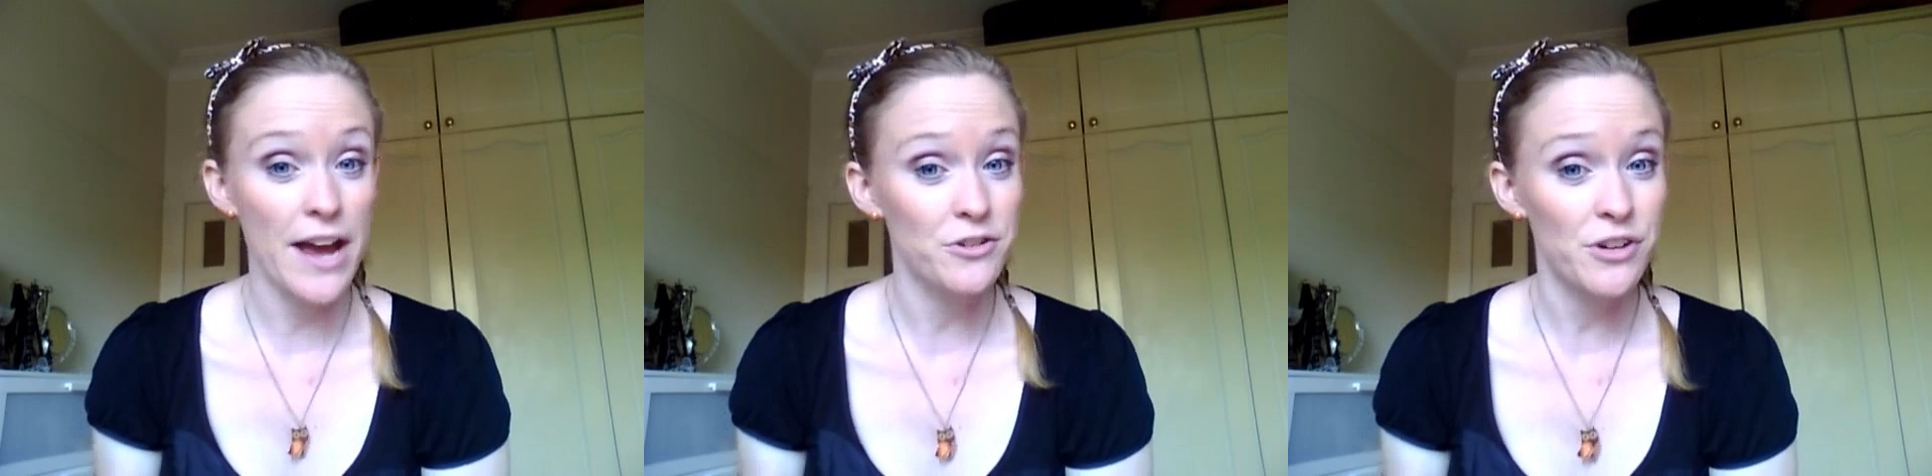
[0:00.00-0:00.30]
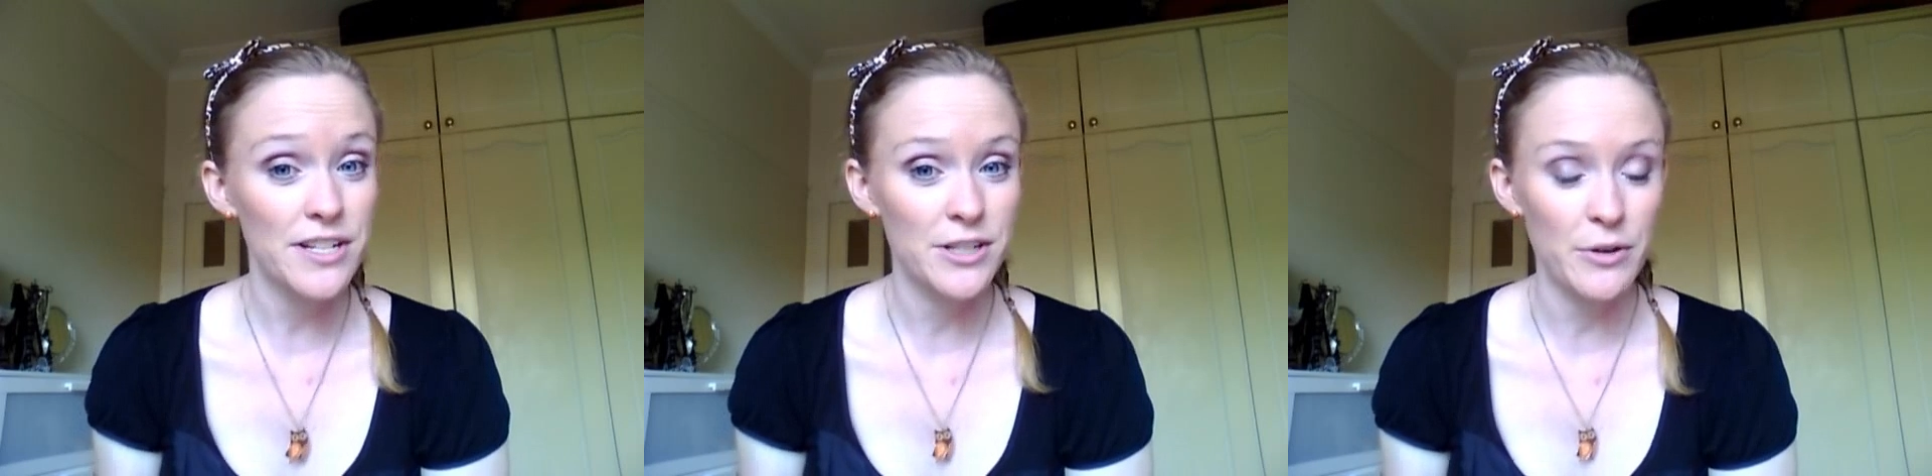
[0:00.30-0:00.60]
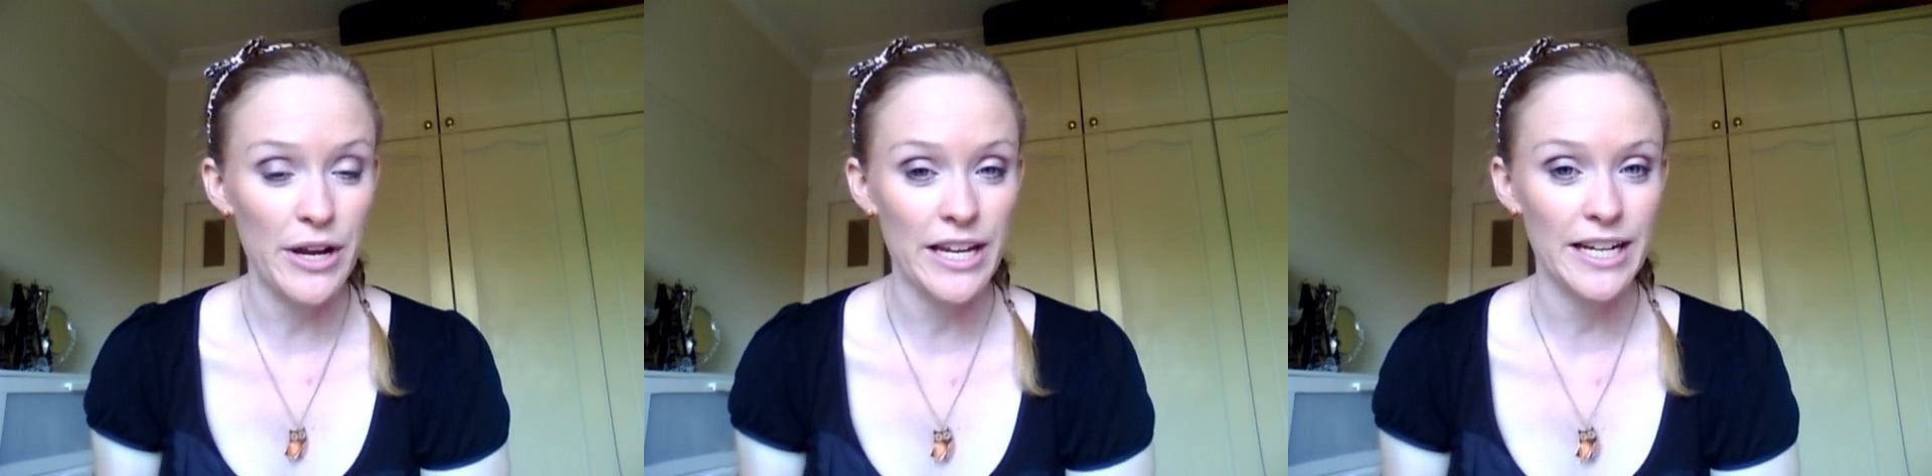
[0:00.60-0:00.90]
address
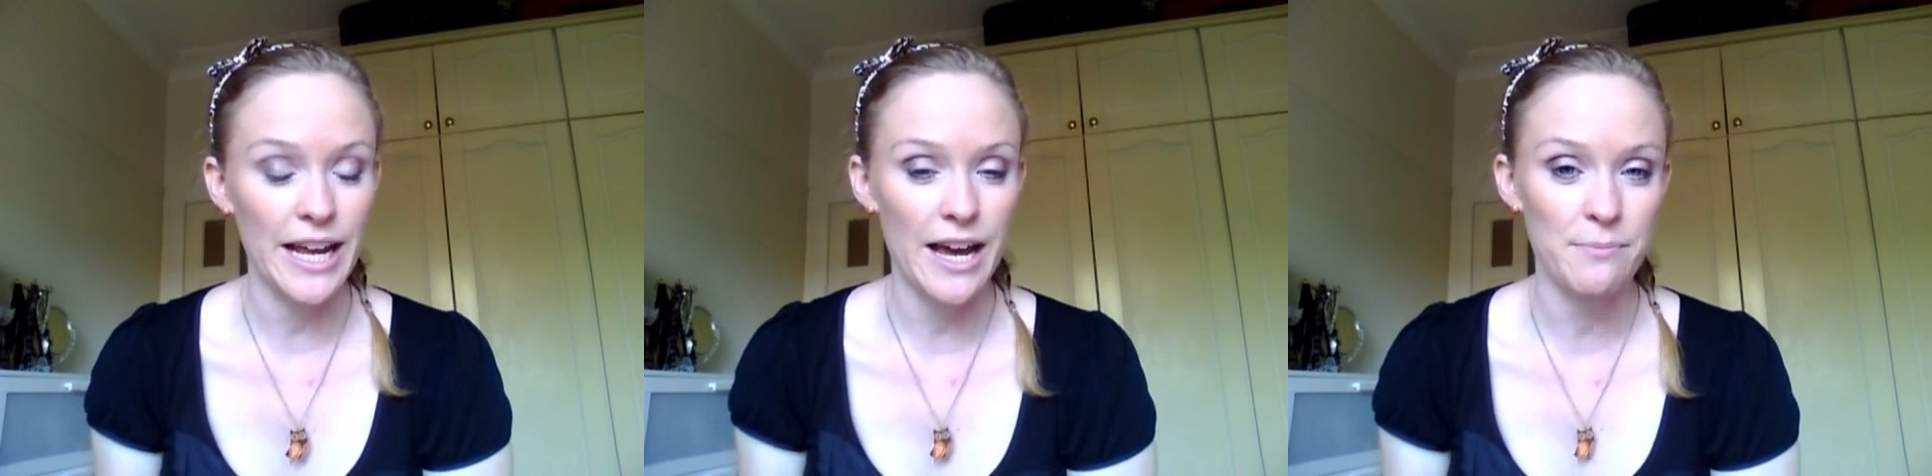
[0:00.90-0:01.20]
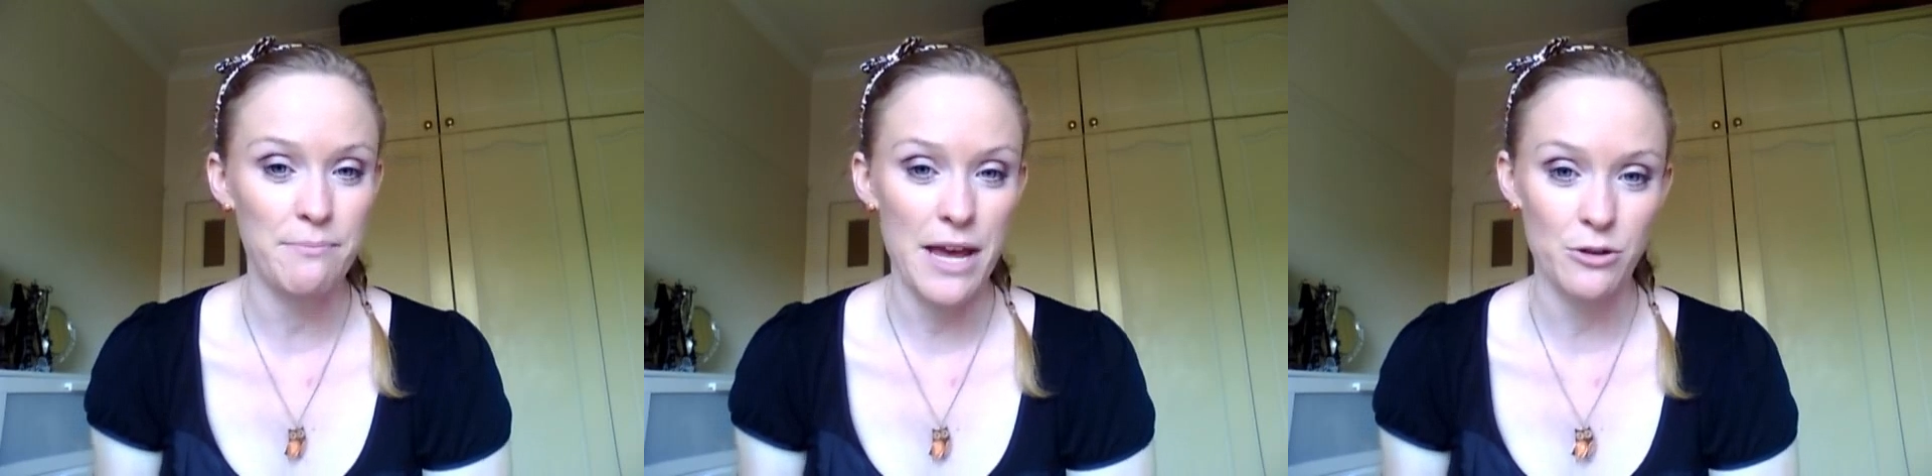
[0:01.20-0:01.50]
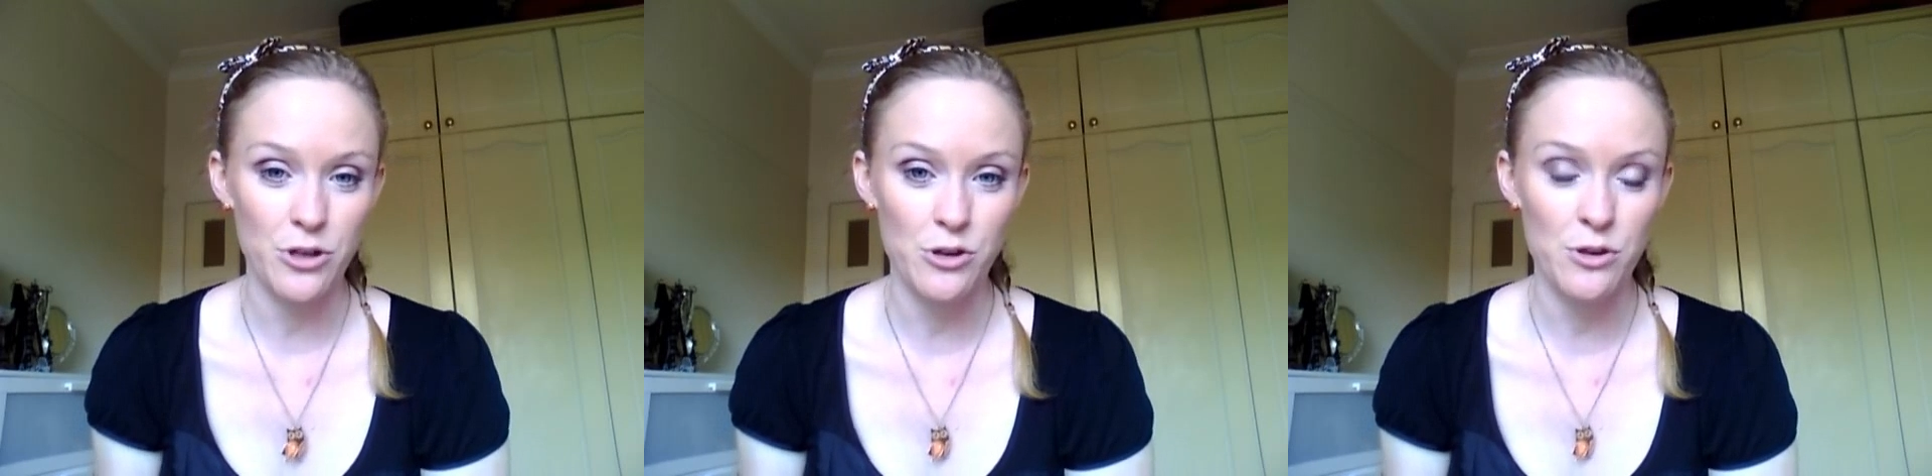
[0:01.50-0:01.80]
so I can
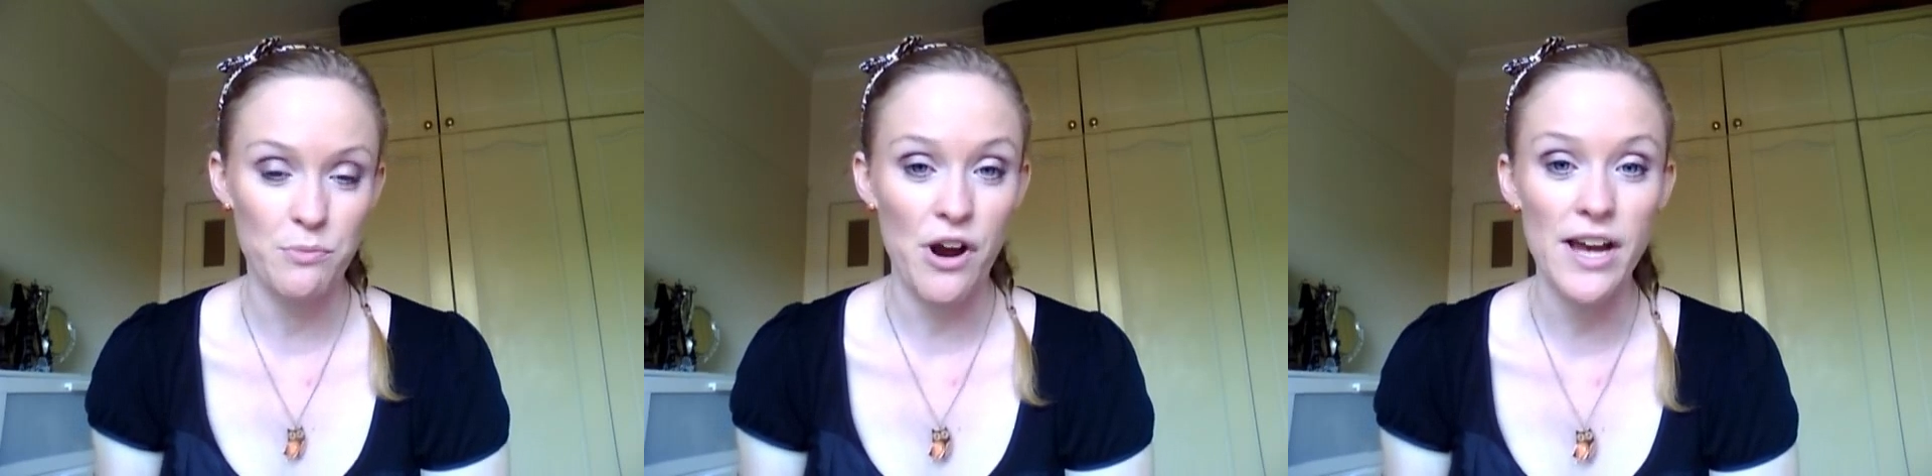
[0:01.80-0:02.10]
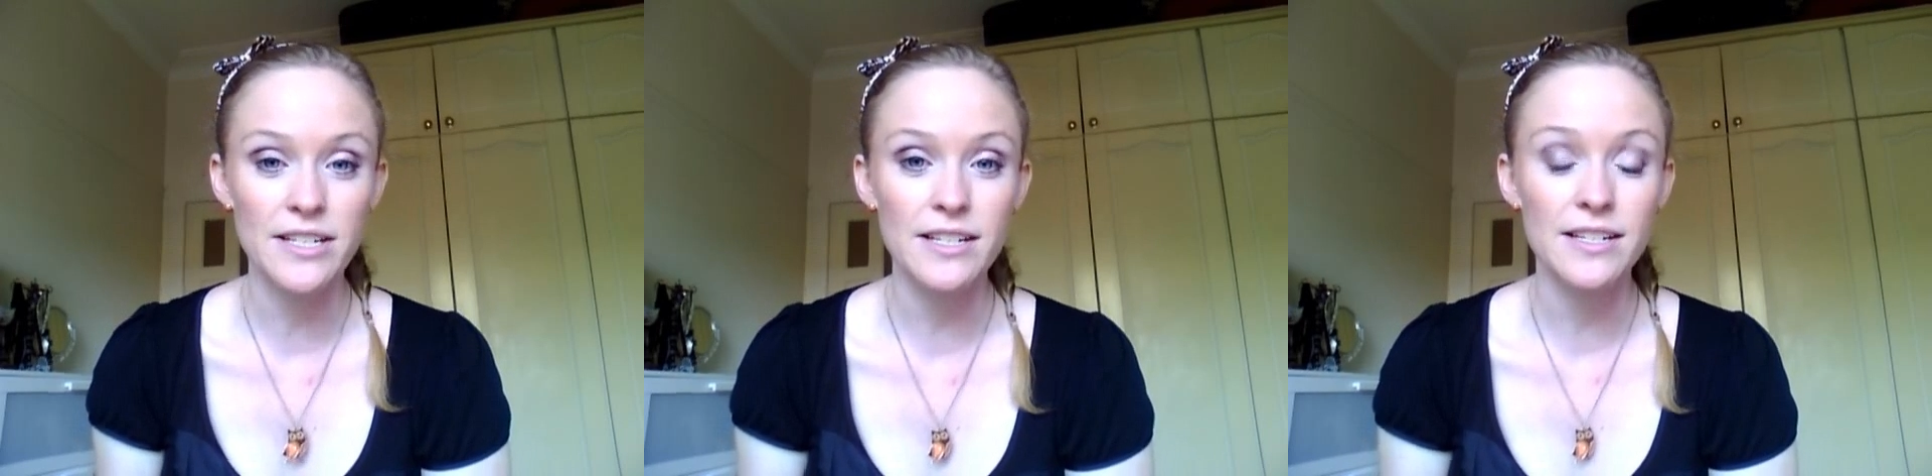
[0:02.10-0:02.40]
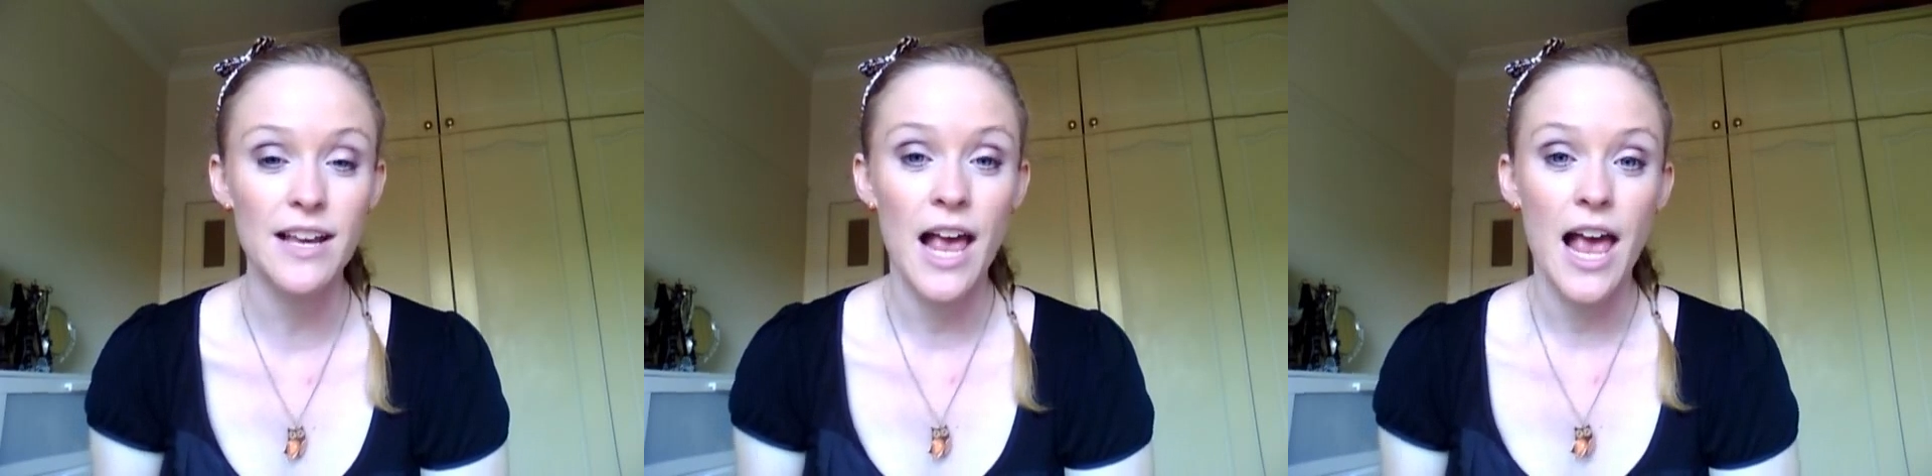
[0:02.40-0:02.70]
mail you the
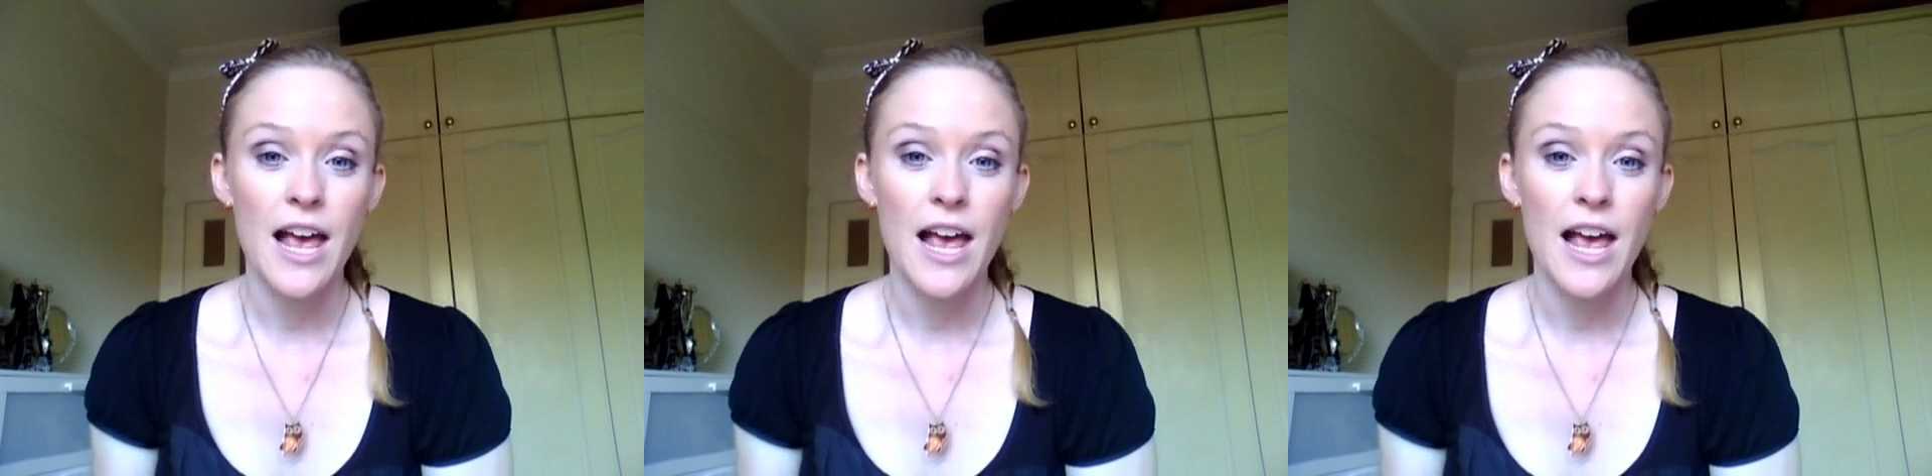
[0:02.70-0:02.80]
prizes.